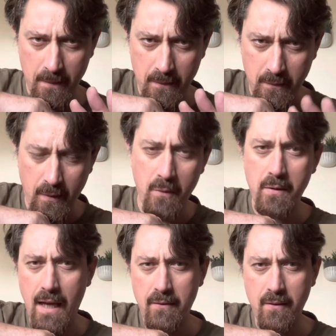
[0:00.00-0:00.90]
So
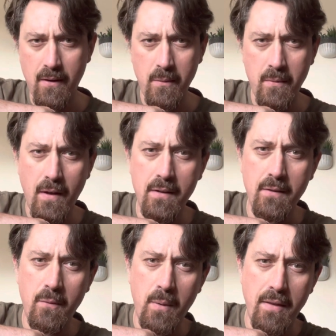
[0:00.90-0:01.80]
yes, I was
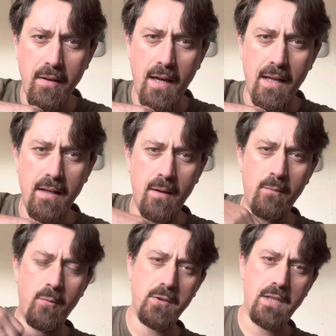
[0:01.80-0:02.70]
under the weather, and
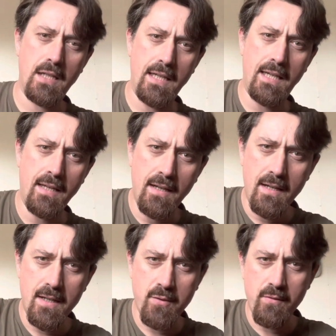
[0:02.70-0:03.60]
unfortunately,
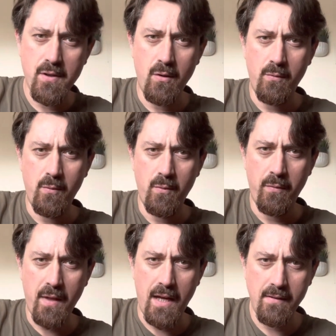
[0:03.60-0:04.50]
as a result of all
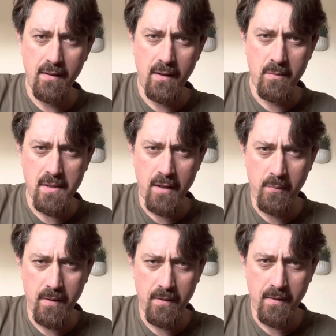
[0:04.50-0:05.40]
of that, I was left
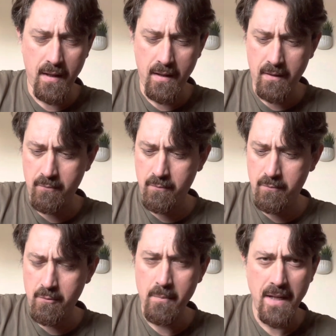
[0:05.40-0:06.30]
with
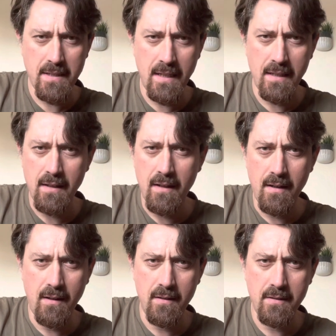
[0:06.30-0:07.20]
rheumatic
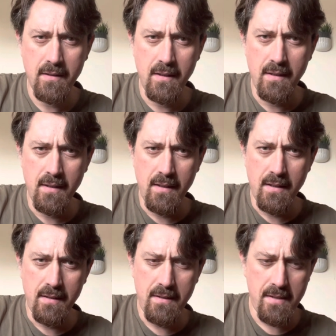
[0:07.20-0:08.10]
heart
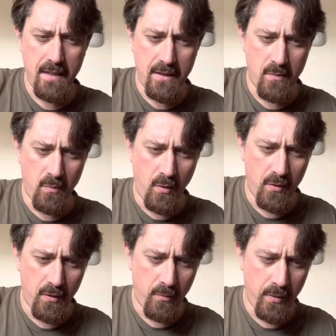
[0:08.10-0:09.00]
disease and
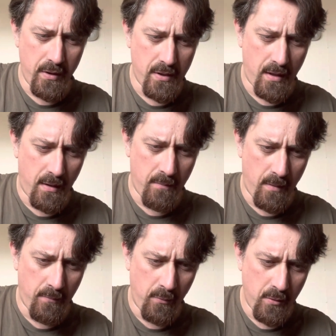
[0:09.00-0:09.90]
whatnot, which
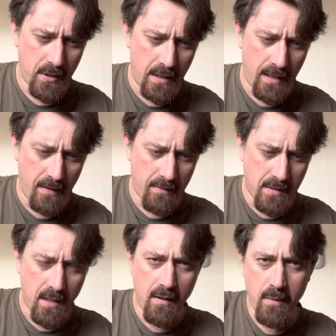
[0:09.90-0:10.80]
unfortunately at the
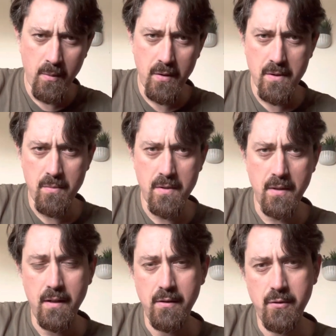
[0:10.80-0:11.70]
time, whilst I was
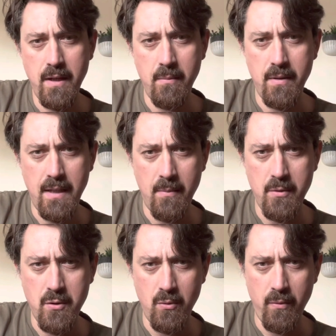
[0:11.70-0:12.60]
undergoing treatment,
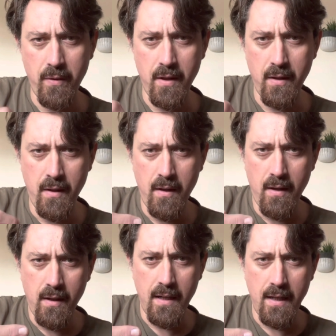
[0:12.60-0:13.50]
damaged all of the
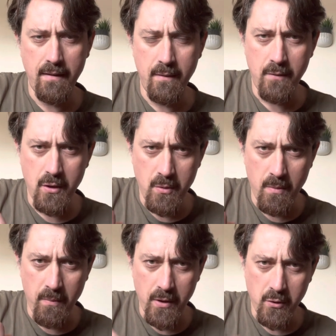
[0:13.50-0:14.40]
connective tissue
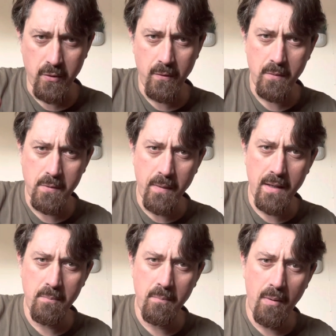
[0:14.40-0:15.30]
in my joints, which
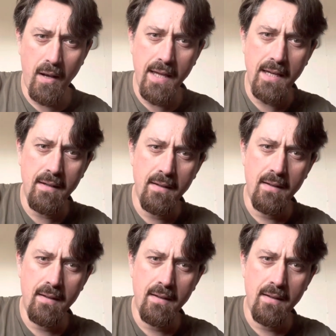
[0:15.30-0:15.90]
made playing